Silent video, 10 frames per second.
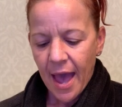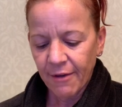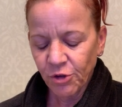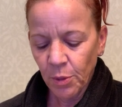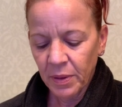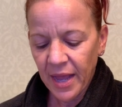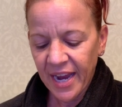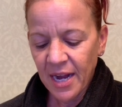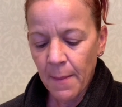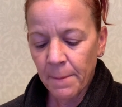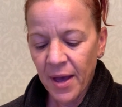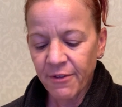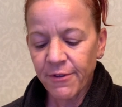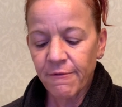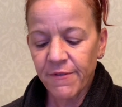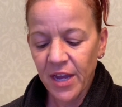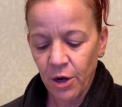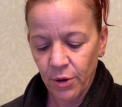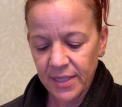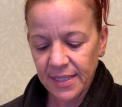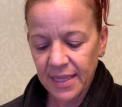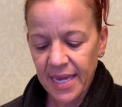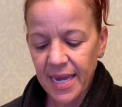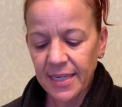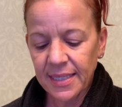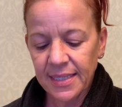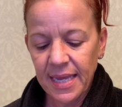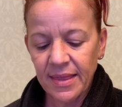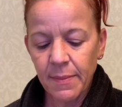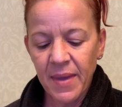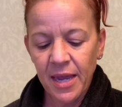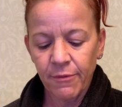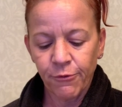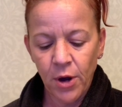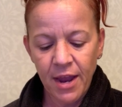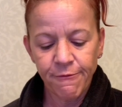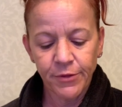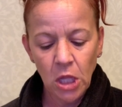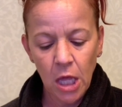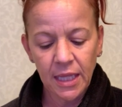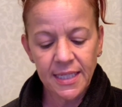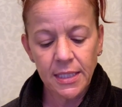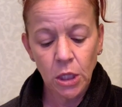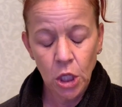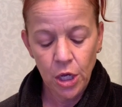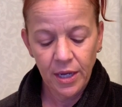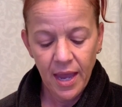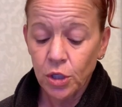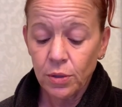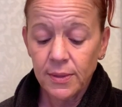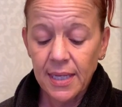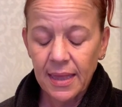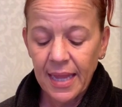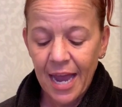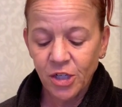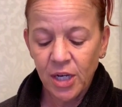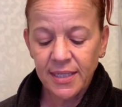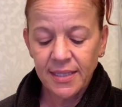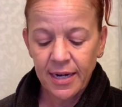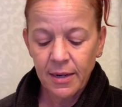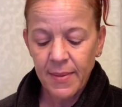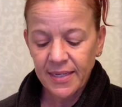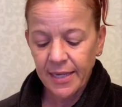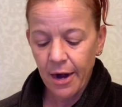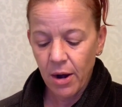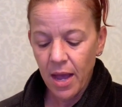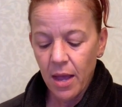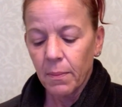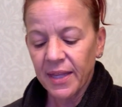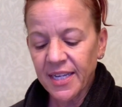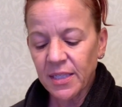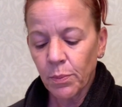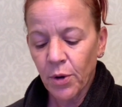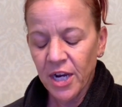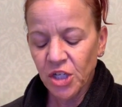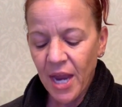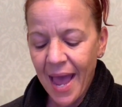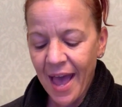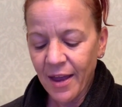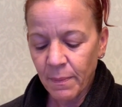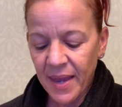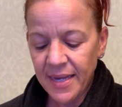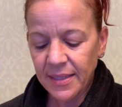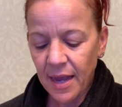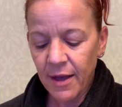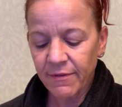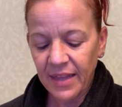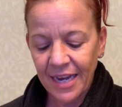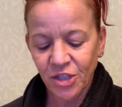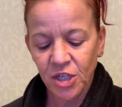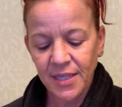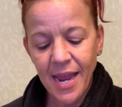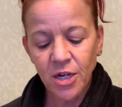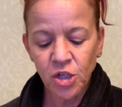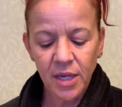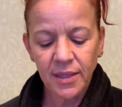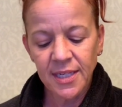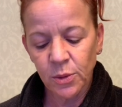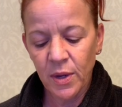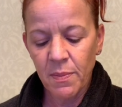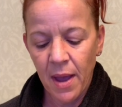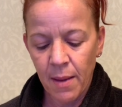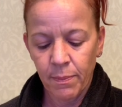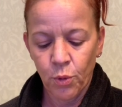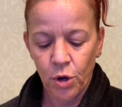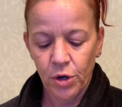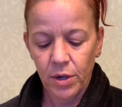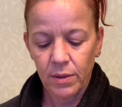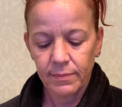After applying, buff vigorously to set the makeup for a flawless look. To use lash extending mascara, place brush at base of lashes and gently sweep upward.